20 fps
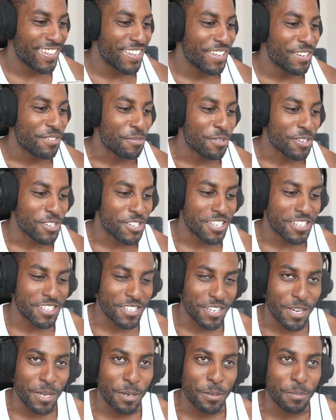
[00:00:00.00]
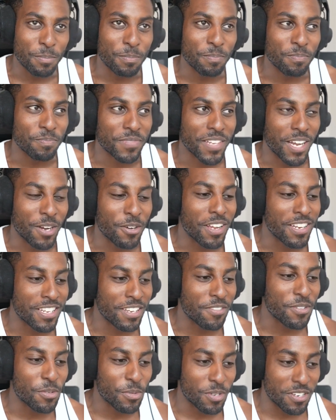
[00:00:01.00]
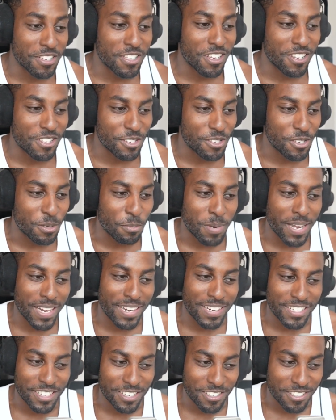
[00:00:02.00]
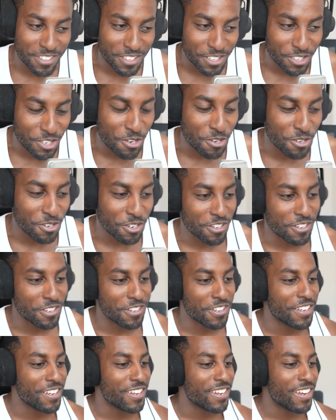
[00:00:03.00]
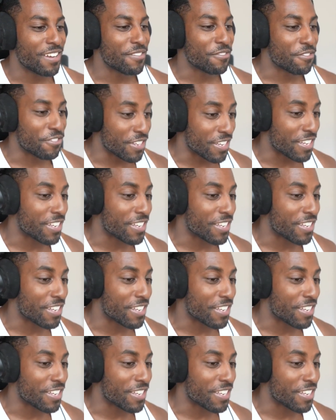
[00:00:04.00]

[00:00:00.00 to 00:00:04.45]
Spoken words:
which is I definitely want to start doing some bike lessons. So thinking